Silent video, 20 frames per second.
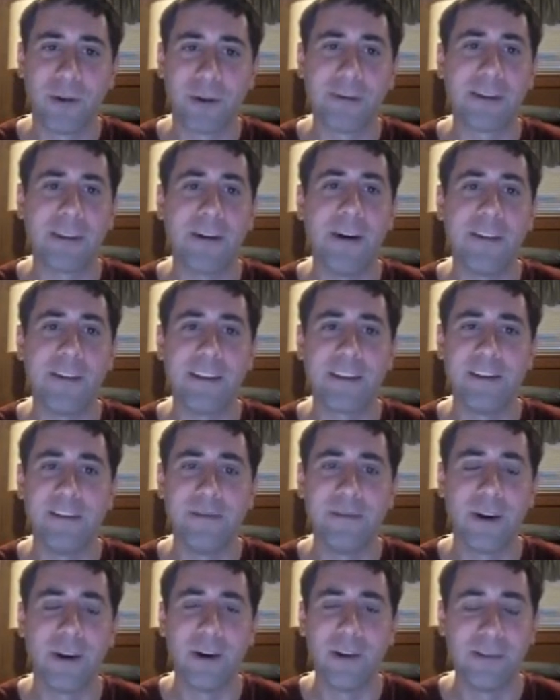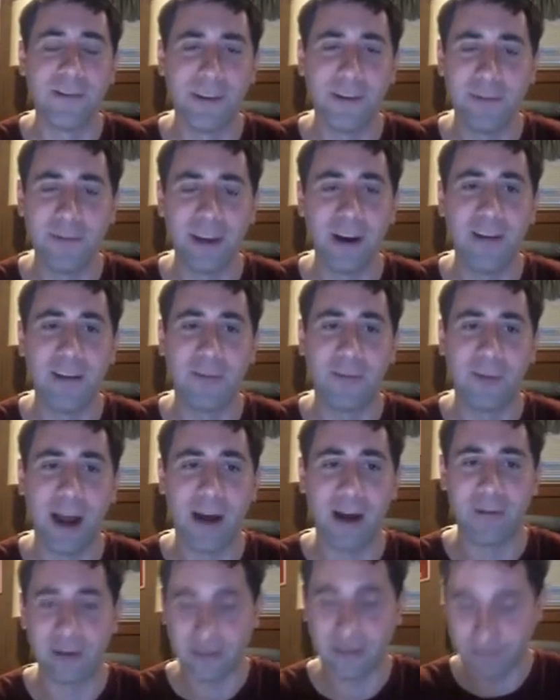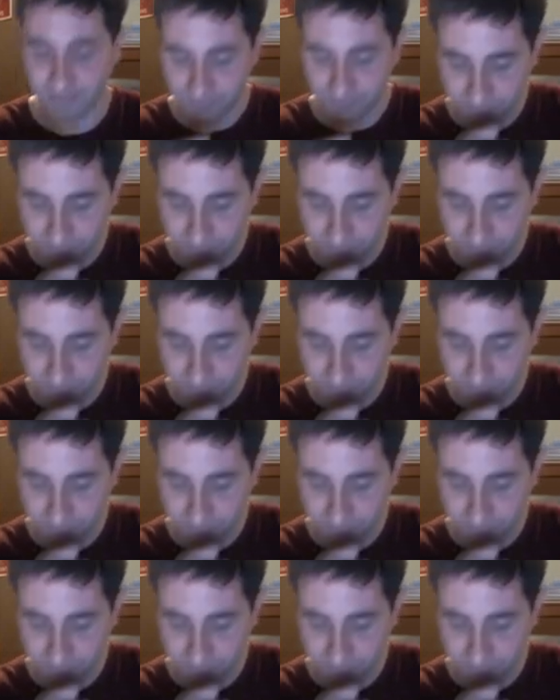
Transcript: or with all this new gold, they'll be overpowered.